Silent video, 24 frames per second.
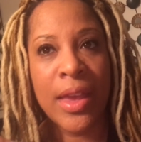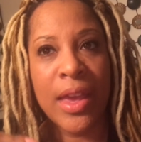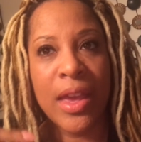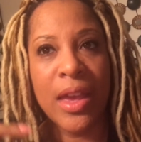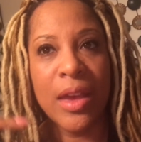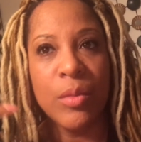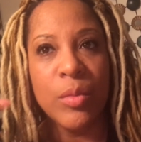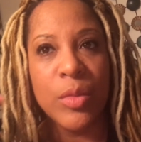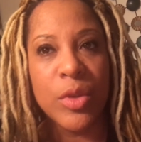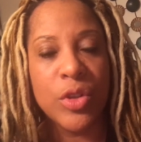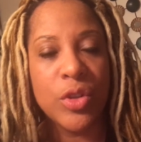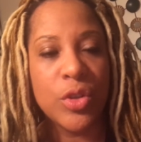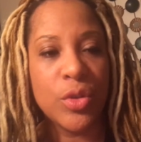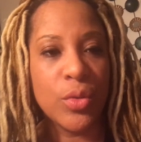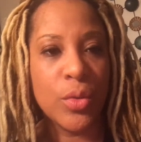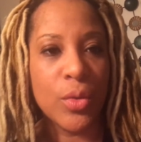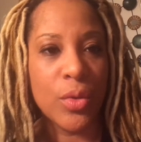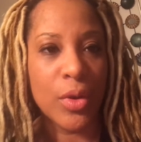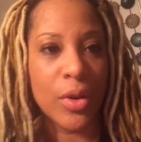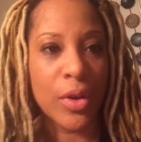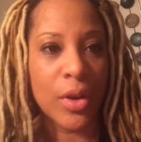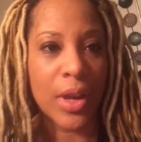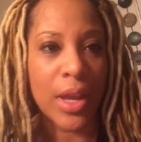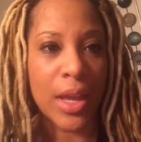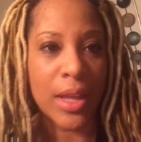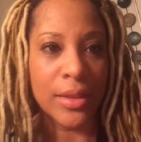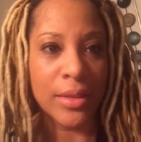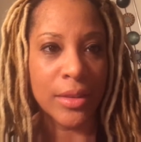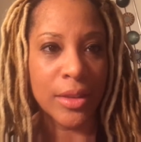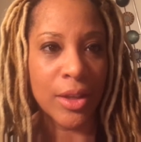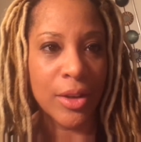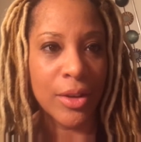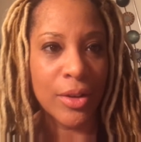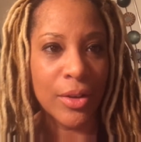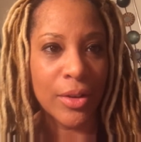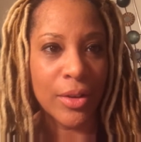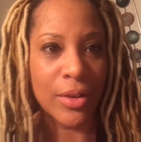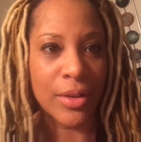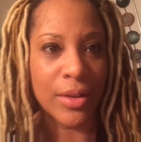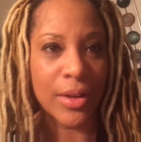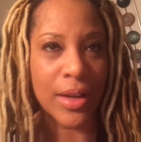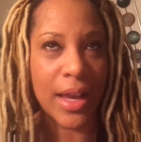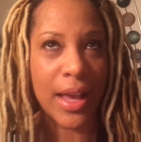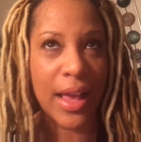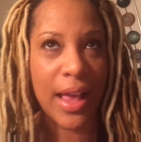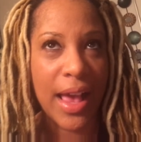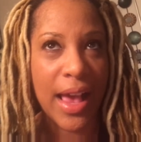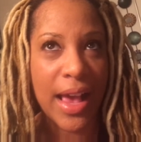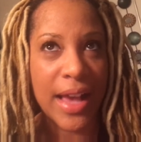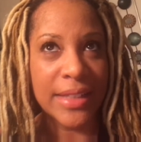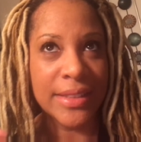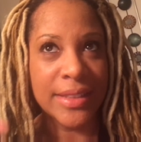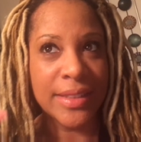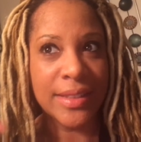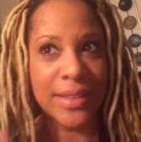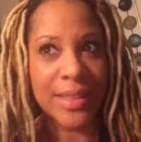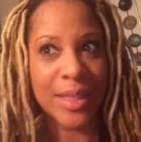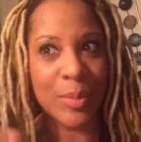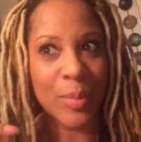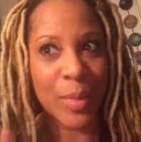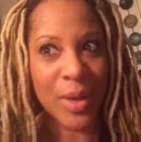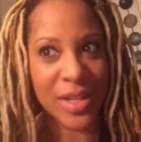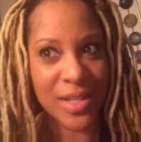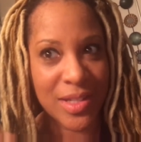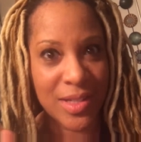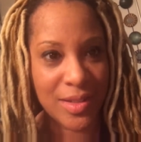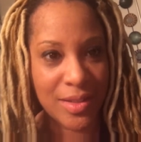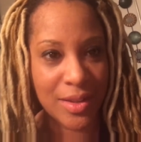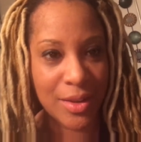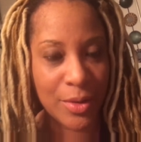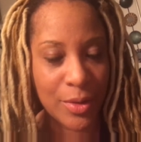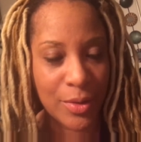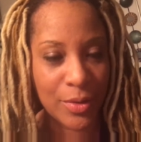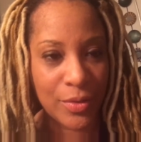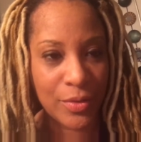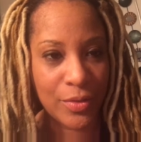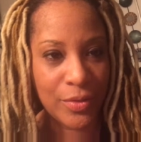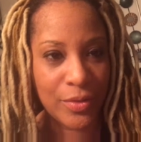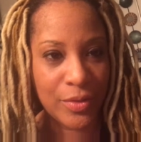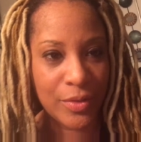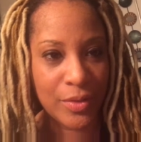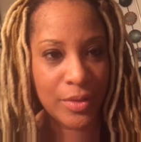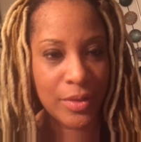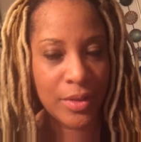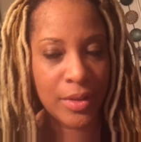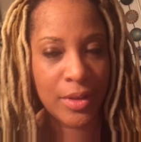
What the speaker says: and mature and learn, I see myself